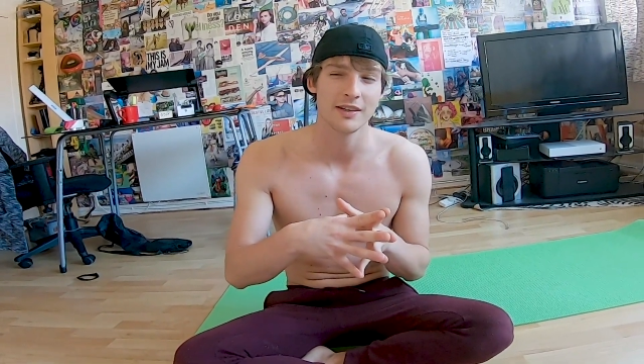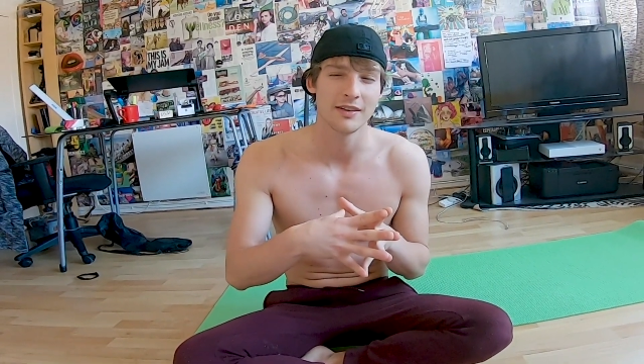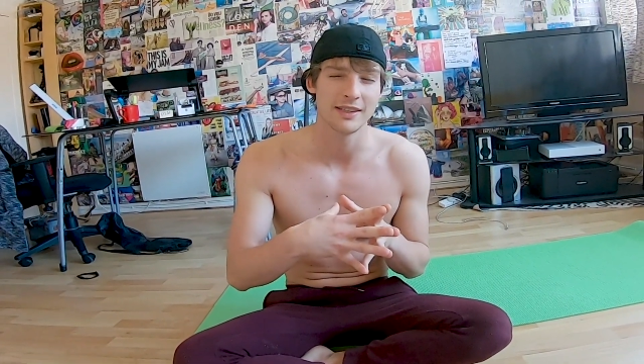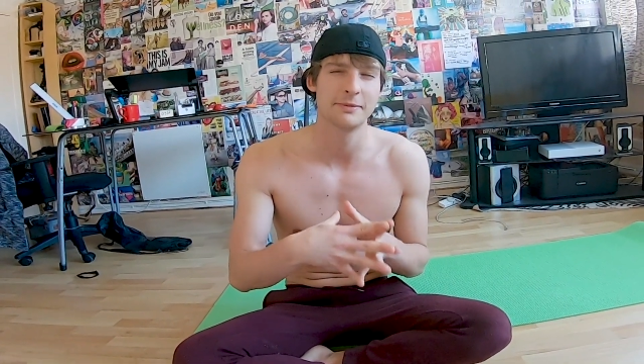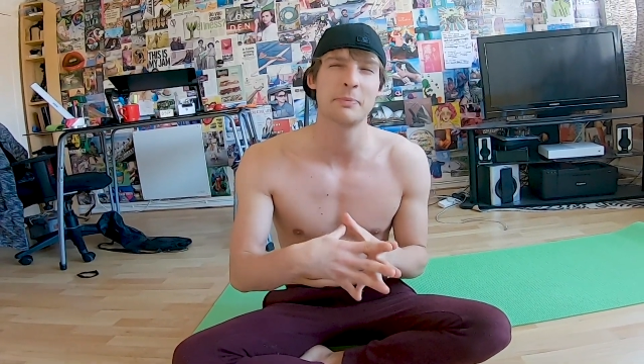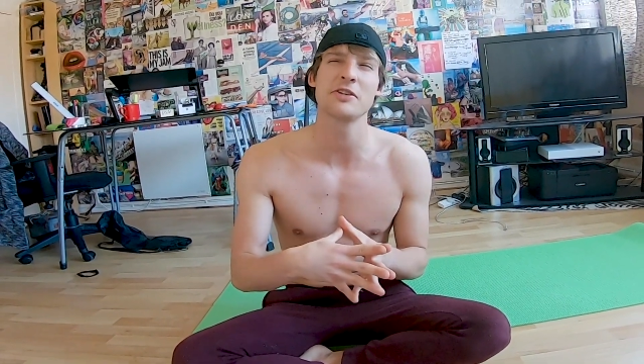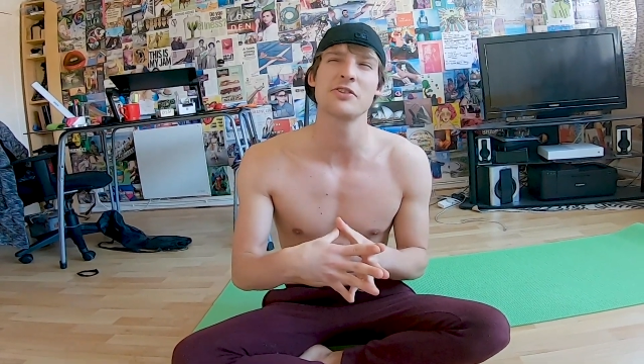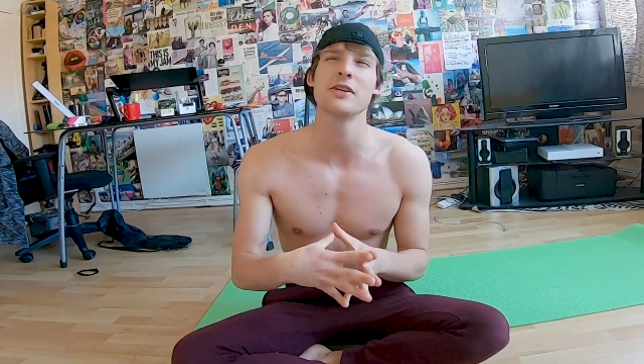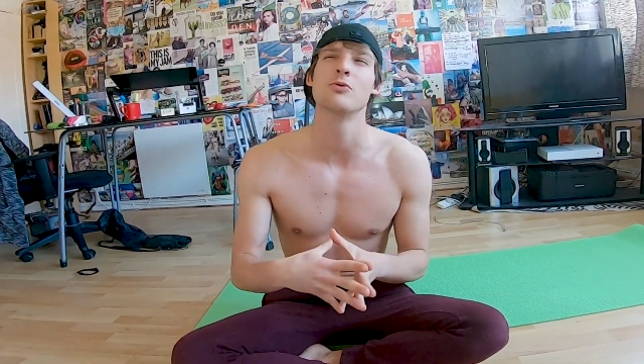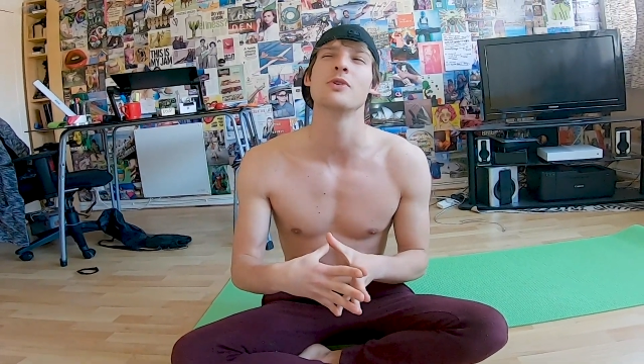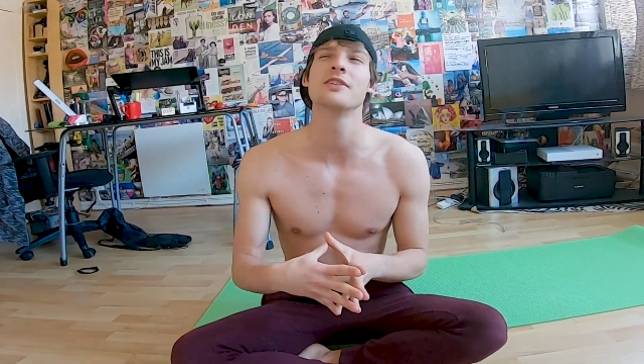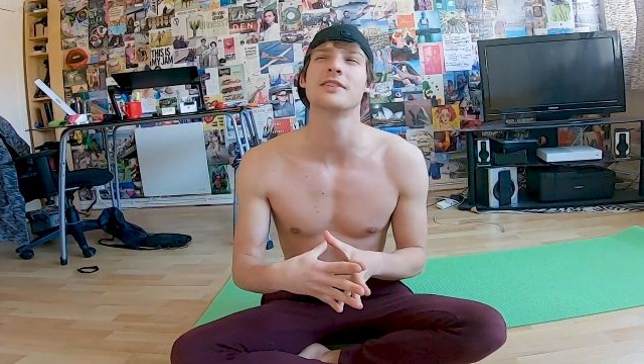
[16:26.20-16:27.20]

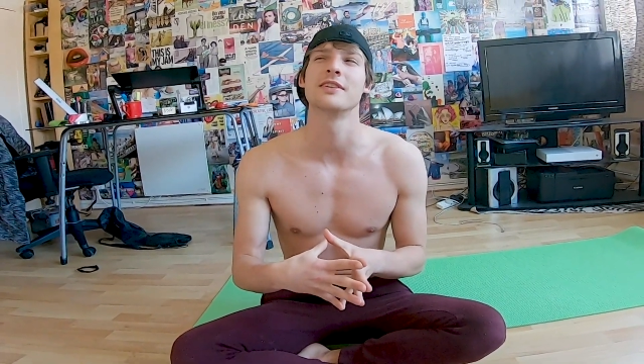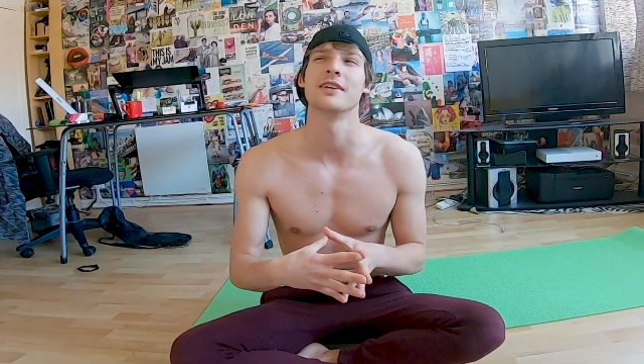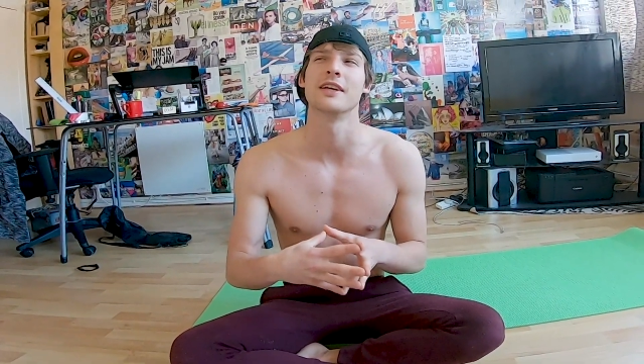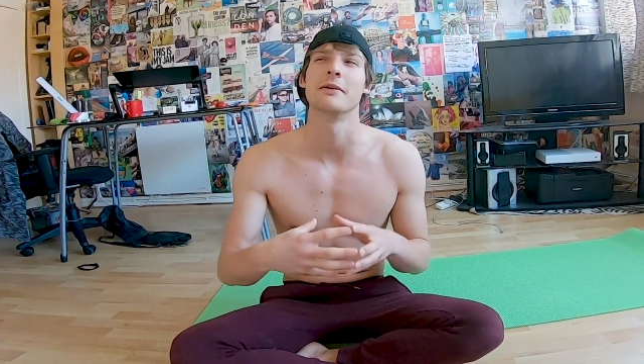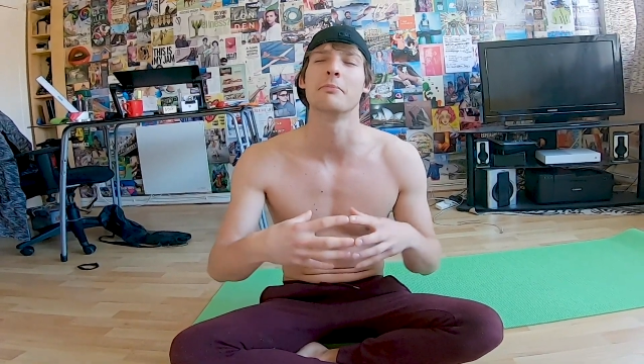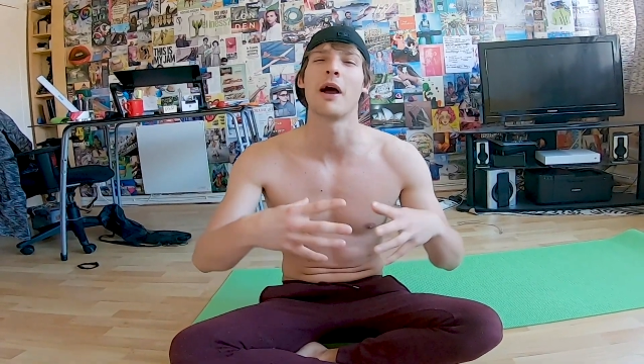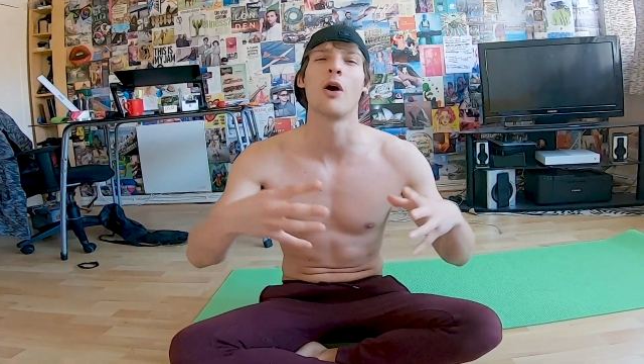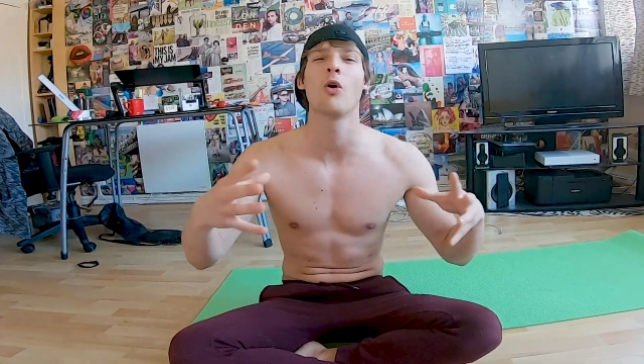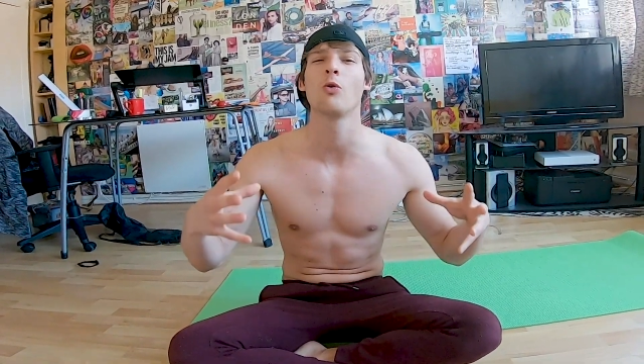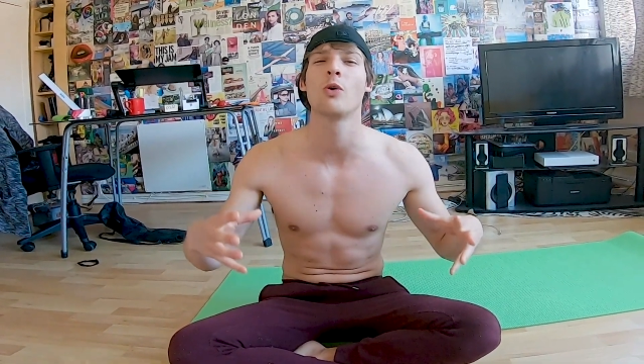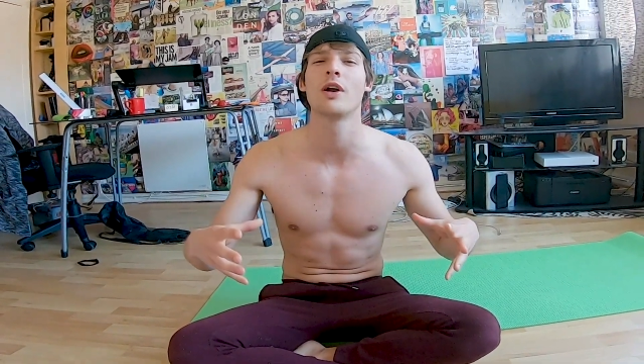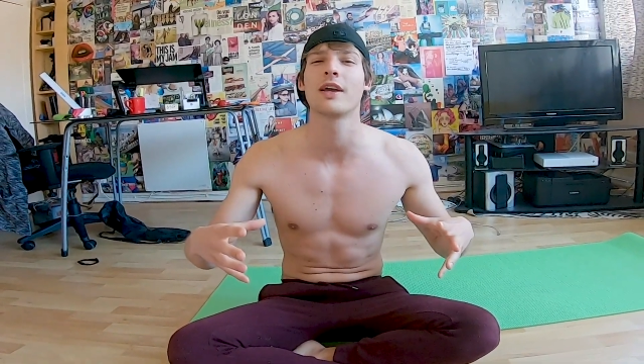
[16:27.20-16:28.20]
especially recently, my
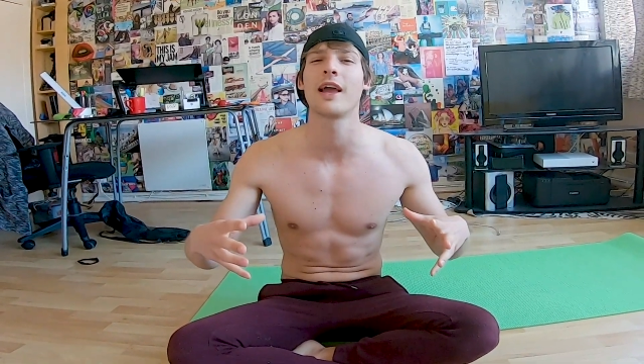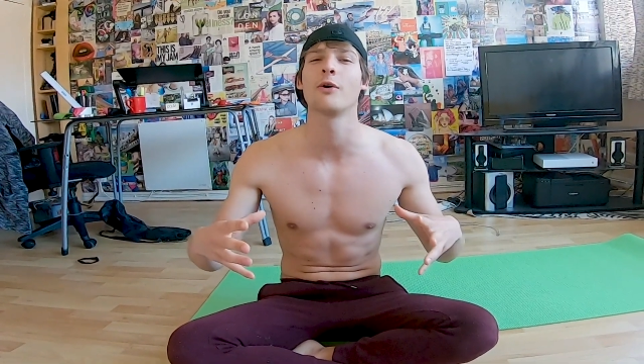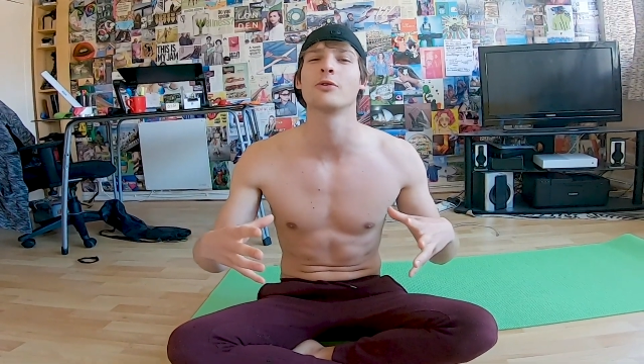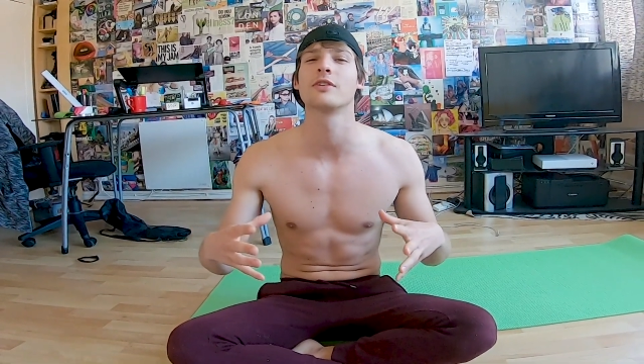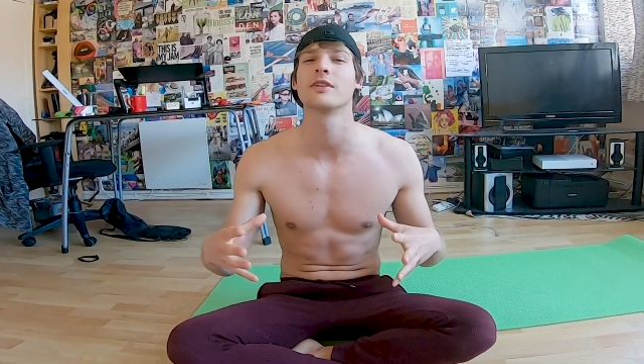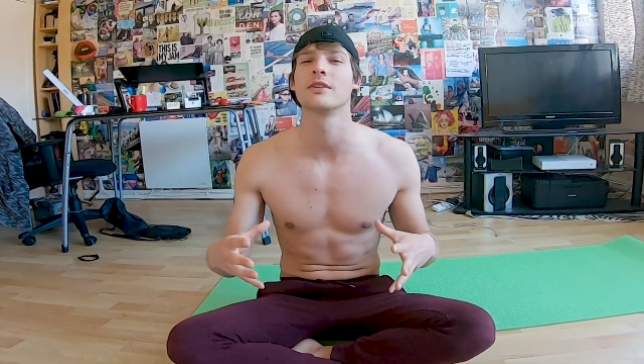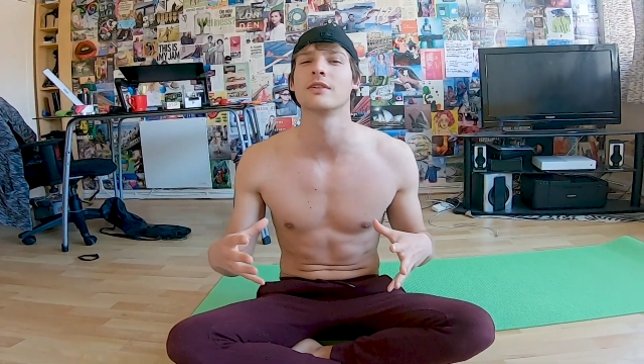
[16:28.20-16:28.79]
whole workout